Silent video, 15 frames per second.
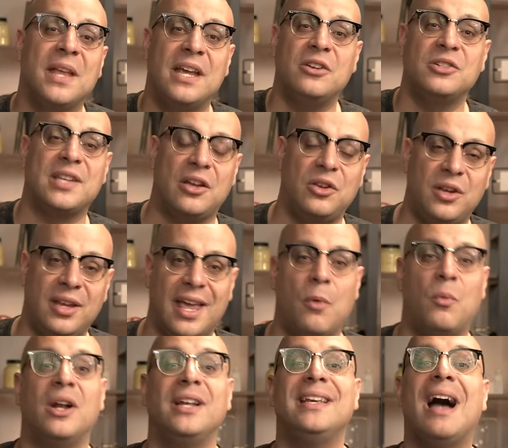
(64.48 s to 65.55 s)
Here's how you can
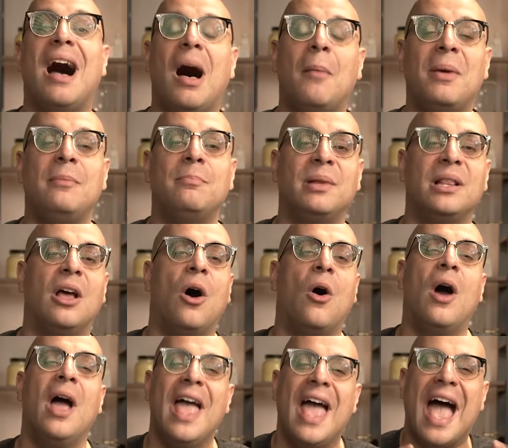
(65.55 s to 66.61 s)
get one. Comment
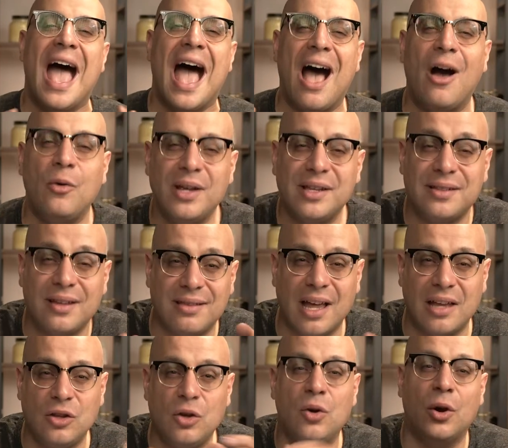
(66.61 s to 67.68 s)
below how is it
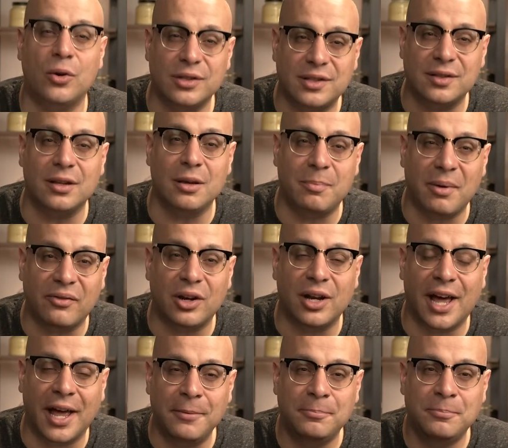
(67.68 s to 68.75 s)
that you go to sleep every
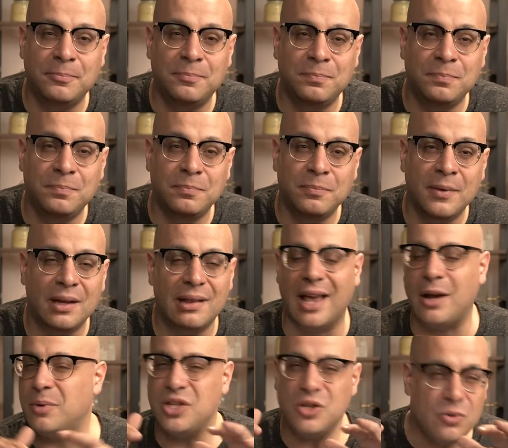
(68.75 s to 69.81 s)
night?
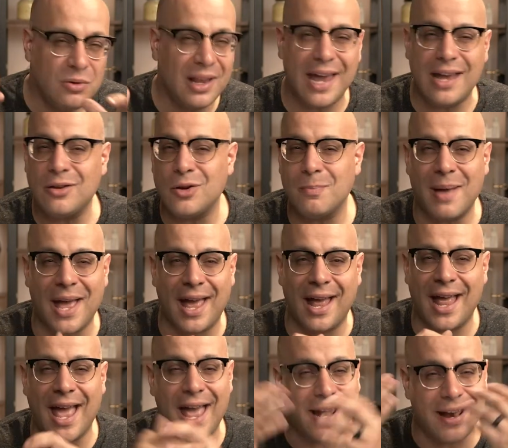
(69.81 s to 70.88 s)
Like when you lay your
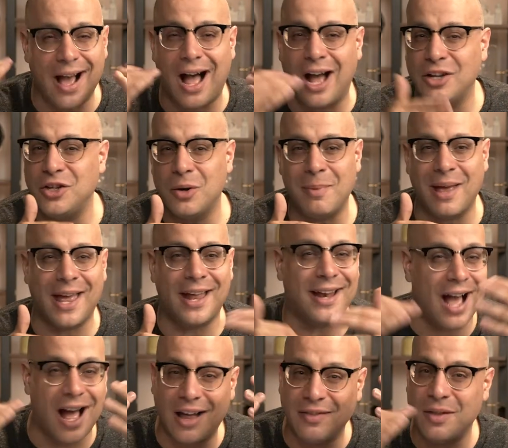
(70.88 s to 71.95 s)
head on your bed,
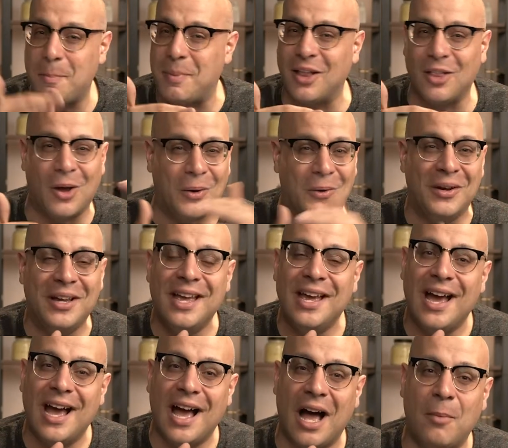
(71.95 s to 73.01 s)
on the pillow,
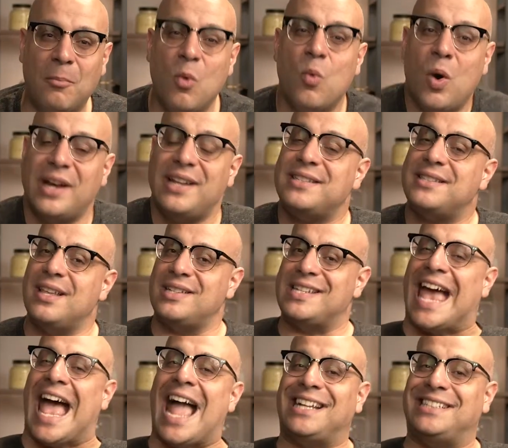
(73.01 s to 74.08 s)
um, what is the
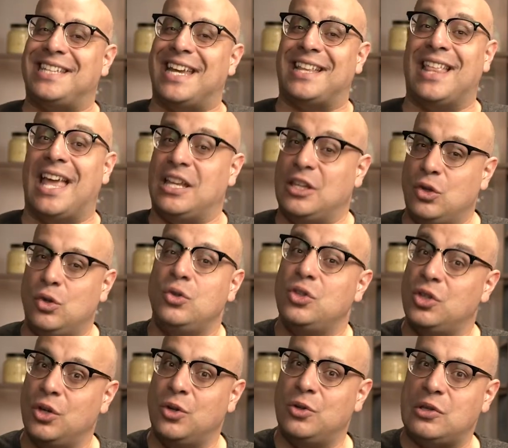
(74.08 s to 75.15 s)
tactic that you
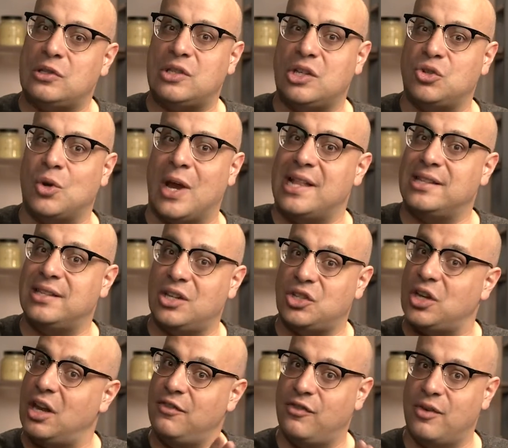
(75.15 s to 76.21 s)
use to
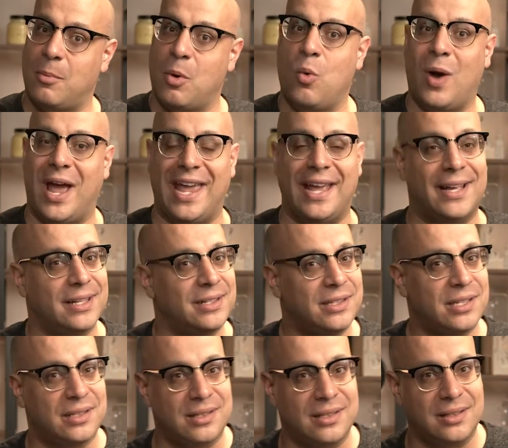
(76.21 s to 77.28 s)
transition from awake
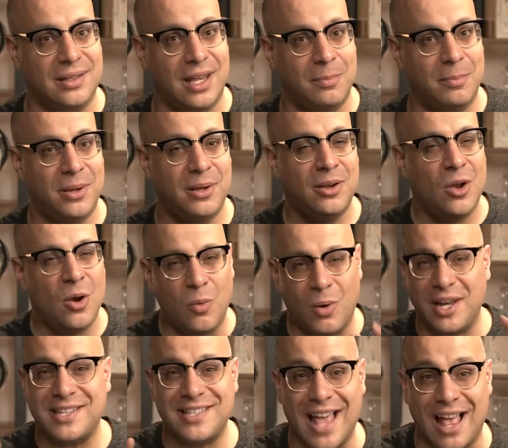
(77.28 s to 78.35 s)
to sleep?
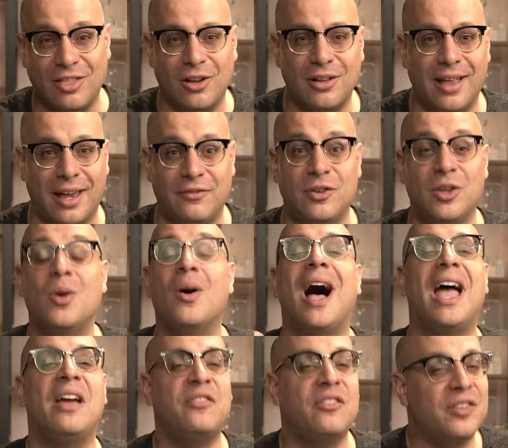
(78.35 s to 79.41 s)
What does that look like for you?
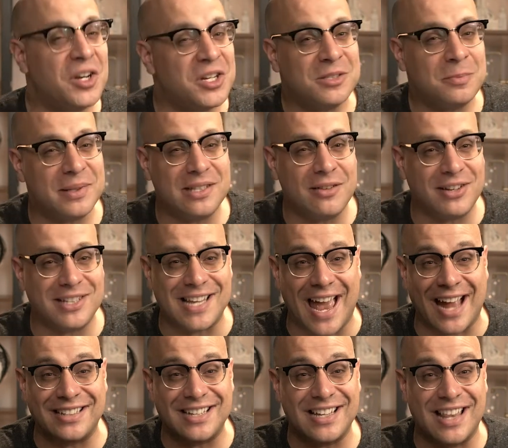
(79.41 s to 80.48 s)
I have a very specific
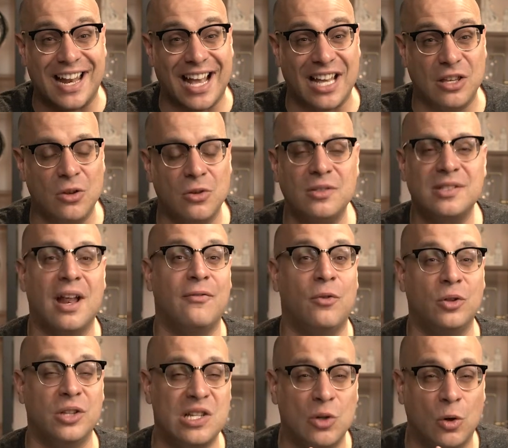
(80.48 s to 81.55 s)
tactic that I use that I've
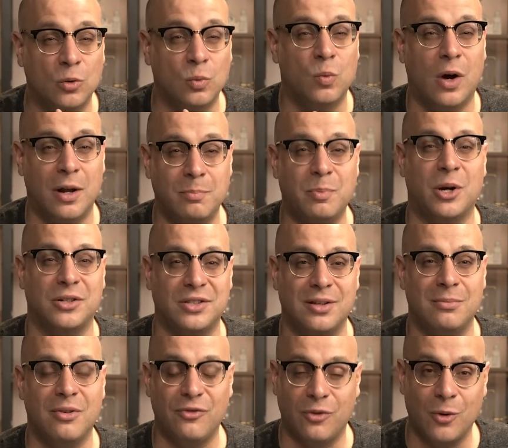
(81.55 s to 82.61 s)
only told one
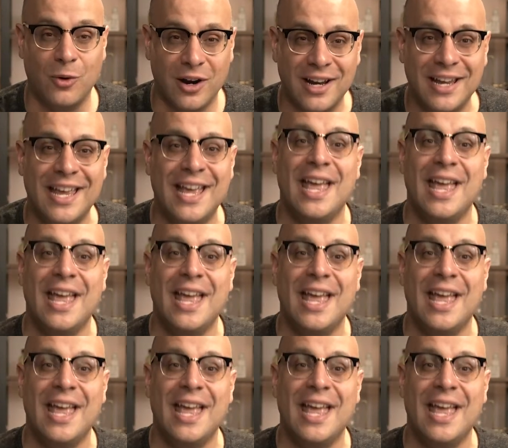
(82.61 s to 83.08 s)
person before,